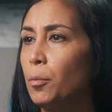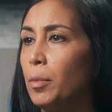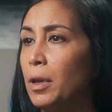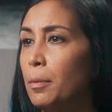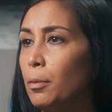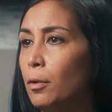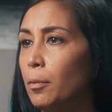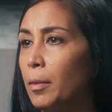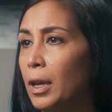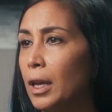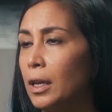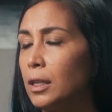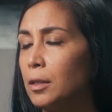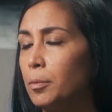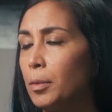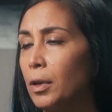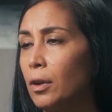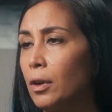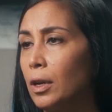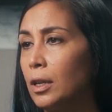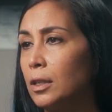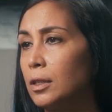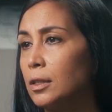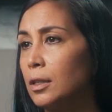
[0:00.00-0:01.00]
people may
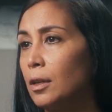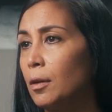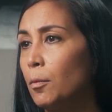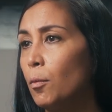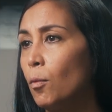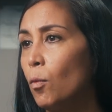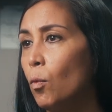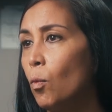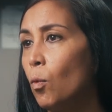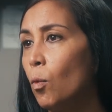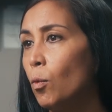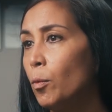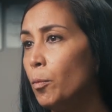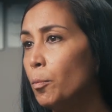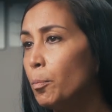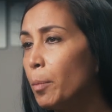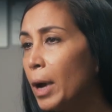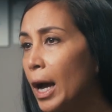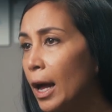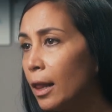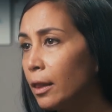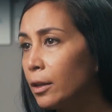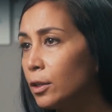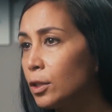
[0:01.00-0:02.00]
experience some
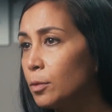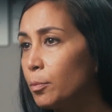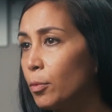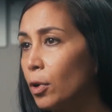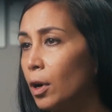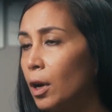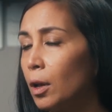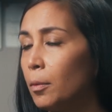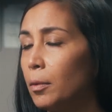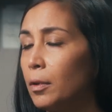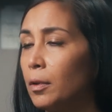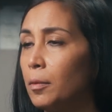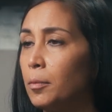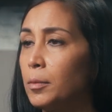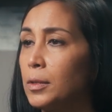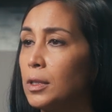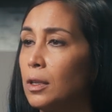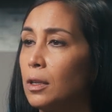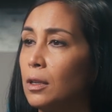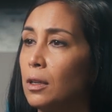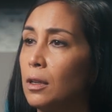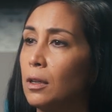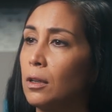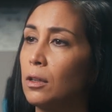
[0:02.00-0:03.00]
balance problems
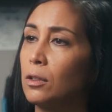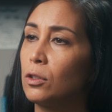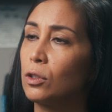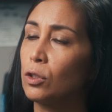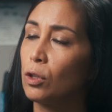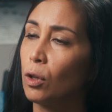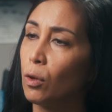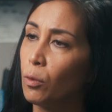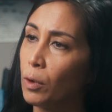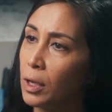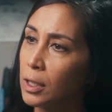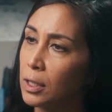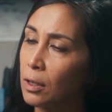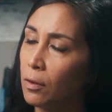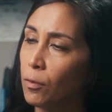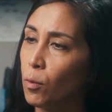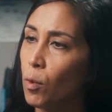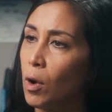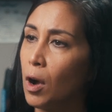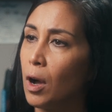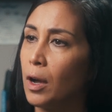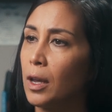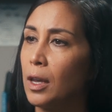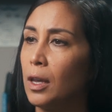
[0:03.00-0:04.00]
and slowness of
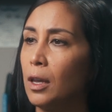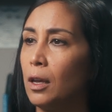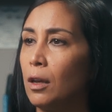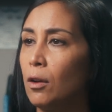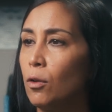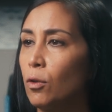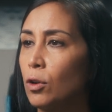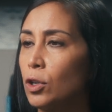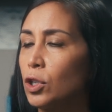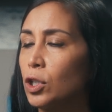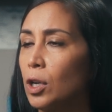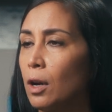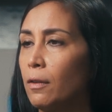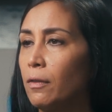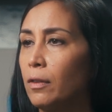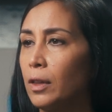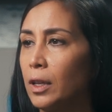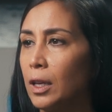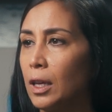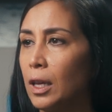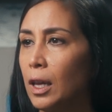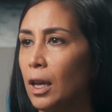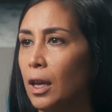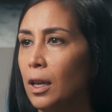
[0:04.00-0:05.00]
walking or
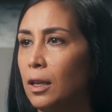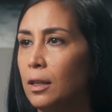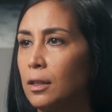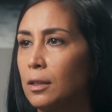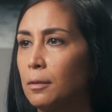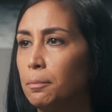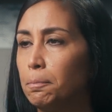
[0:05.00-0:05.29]
shuffling gait.